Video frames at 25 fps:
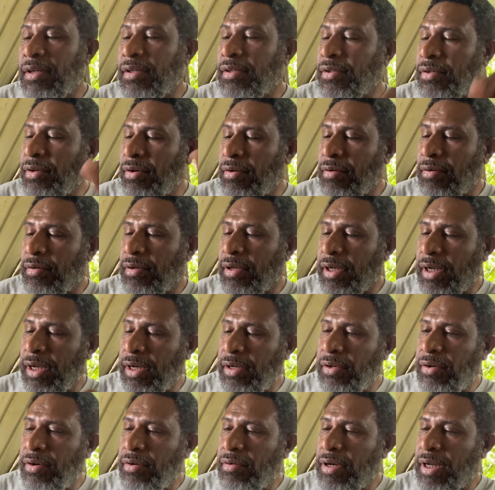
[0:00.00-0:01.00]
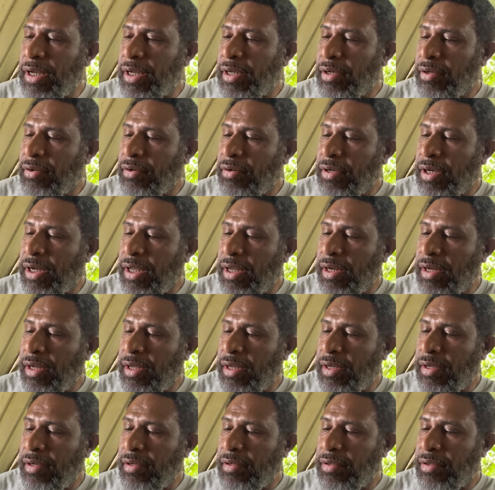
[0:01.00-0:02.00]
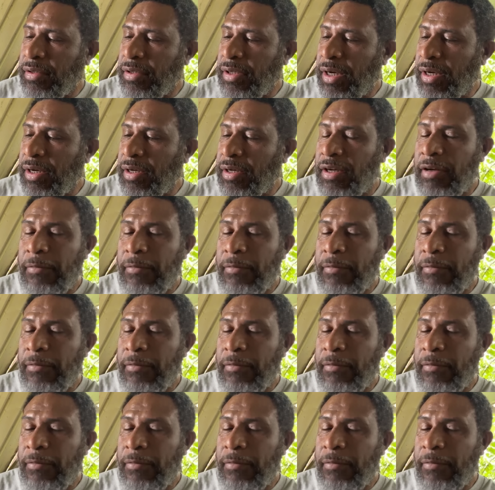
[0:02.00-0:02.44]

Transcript: so you can go later on and check.